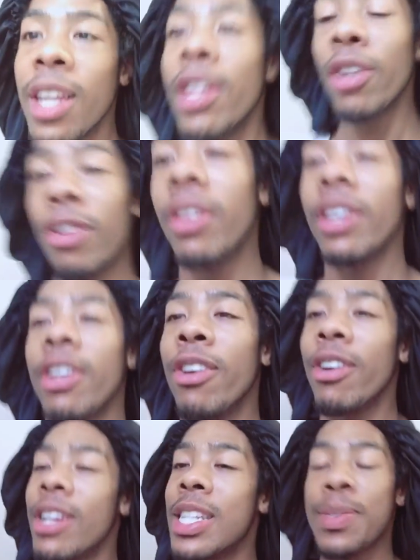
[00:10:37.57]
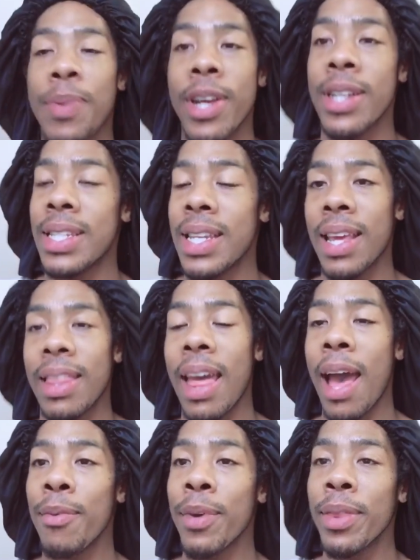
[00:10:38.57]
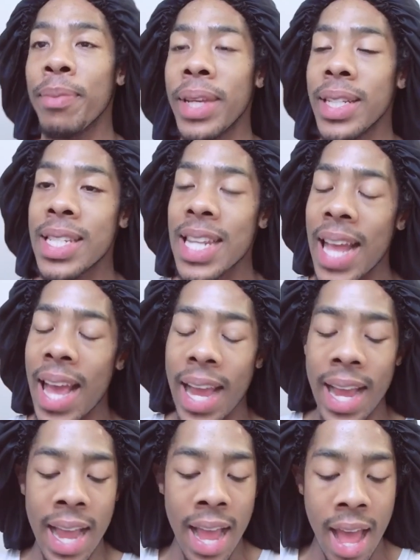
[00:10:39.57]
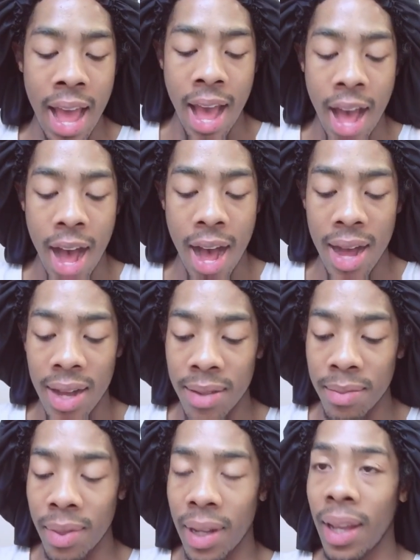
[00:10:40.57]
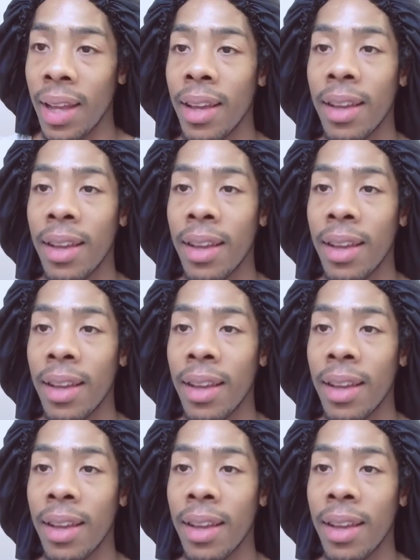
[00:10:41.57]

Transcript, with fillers: Clearly, you're experiencing that with me today. Um...